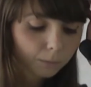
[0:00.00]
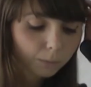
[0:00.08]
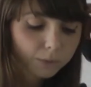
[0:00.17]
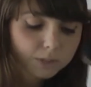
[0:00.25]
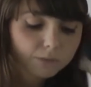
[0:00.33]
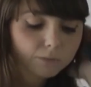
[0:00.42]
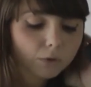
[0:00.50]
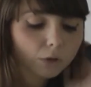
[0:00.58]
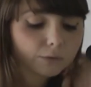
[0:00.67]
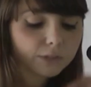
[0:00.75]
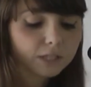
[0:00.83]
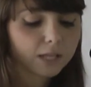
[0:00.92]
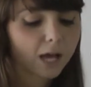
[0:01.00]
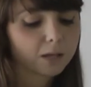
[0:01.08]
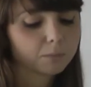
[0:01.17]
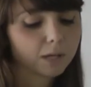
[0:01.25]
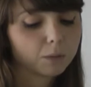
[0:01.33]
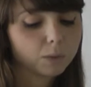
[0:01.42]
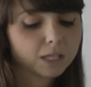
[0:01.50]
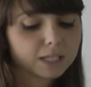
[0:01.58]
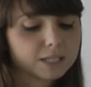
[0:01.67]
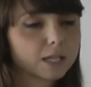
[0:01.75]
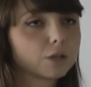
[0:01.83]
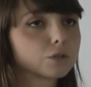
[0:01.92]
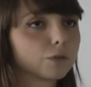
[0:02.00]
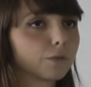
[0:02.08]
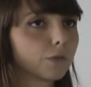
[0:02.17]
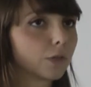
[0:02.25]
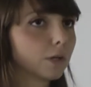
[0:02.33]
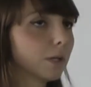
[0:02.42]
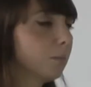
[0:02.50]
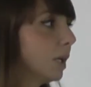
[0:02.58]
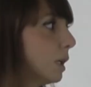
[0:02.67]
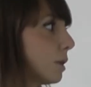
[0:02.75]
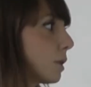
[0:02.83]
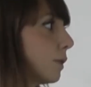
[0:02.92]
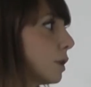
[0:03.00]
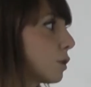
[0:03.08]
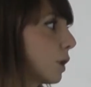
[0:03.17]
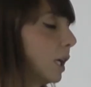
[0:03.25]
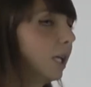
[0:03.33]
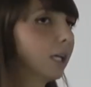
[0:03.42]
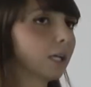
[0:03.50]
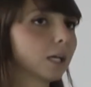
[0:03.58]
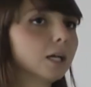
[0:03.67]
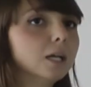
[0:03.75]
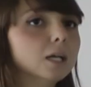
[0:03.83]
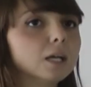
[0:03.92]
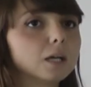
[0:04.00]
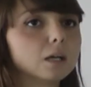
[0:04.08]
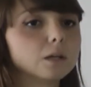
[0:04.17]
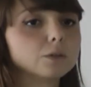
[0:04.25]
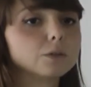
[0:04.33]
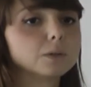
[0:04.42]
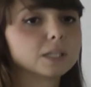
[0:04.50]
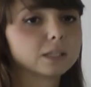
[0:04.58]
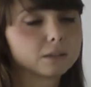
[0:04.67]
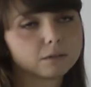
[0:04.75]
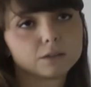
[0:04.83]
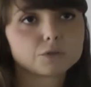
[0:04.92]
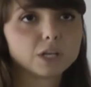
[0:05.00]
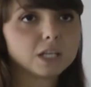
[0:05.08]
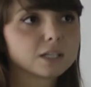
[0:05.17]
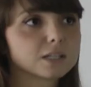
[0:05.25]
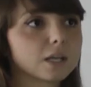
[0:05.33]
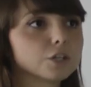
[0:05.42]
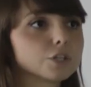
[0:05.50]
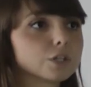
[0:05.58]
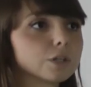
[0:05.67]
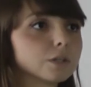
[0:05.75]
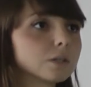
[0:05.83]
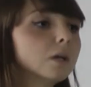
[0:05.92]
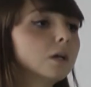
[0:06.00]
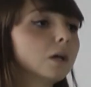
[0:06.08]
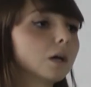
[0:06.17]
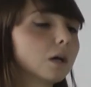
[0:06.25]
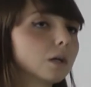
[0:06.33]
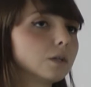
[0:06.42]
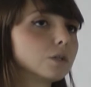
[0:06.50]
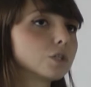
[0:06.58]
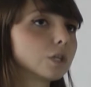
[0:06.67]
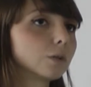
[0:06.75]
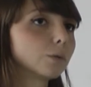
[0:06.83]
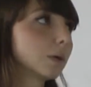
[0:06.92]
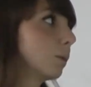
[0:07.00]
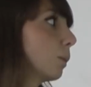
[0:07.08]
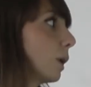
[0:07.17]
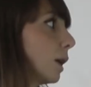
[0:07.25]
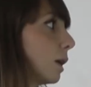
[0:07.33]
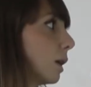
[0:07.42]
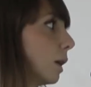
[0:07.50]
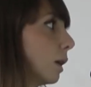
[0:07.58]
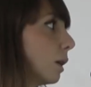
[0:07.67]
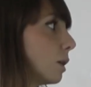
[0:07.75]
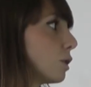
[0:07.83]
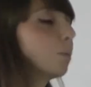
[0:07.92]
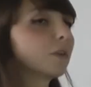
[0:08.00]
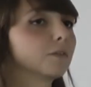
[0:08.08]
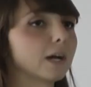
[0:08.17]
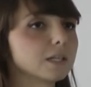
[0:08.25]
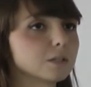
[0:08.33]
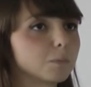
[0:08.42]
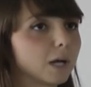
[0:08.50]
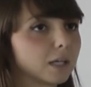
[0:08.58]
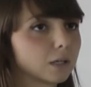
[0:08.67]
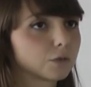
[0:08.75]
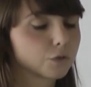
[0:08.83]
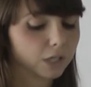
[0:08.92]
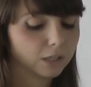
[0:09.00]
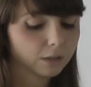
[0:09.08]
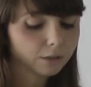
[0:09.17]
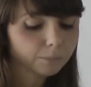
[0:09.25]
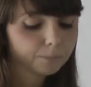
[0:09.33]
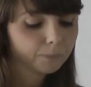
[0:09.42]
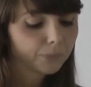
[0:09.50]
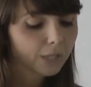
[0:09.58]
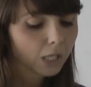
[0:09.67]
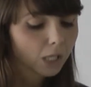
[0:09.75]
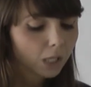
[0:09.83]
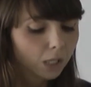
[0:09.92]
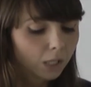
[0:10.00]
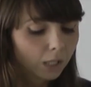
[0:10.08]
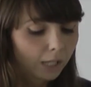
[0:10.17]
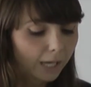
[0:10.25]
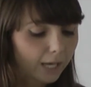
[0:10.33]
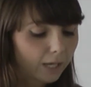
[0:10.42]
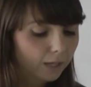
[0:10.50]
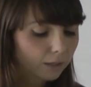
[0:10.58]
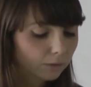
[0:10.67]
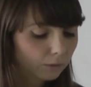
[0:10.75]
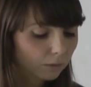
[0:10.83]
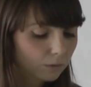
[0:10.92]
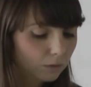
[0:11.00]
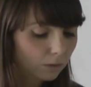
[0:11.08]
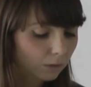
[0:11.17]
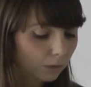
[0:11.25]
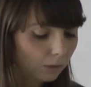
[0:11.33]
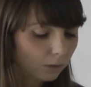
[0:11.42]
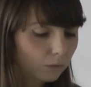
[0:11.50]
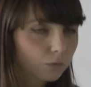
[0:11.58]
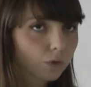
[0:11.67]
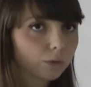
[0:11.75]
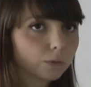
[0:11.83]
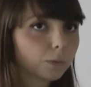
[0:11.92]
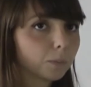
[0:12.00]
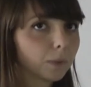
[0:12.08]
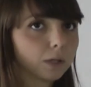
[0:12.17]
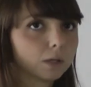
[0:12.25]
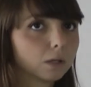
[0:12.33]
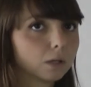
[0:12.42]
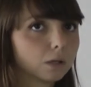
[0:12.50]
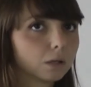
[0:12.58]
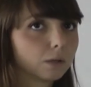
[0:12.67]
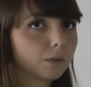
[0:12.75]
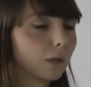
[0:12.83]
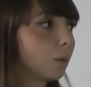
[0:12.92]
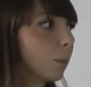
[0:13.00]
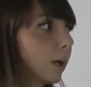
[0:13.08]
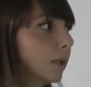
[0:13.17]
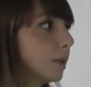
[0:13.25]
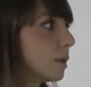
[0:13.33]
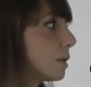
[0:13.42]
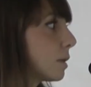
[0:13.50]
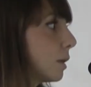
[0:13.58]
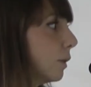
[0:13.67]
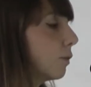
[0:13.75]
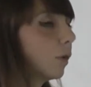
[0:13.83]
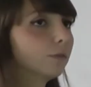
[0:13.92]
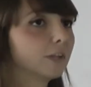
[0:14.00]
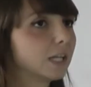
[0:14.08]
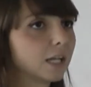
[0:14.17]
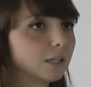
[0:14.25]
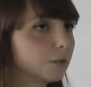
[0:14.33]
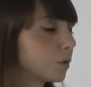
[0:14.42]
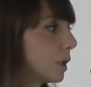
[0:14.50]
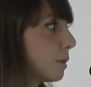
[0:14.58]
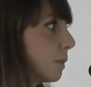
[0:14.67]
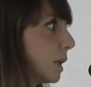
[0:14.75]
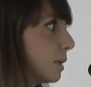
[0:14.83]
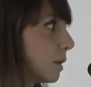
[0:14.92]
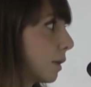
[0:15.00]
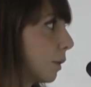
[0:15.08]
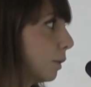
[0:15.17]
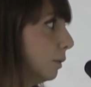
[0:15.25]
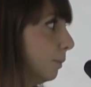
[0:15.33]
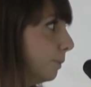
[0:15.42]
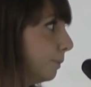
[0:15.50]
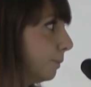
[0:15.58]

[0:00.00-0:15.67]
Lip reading: was involved in 9 biweekly sessions of 30 minutes of the training. During the training session, the children were supervised by a trainer. And concerning the control group, they weren't involved in any treatment at all.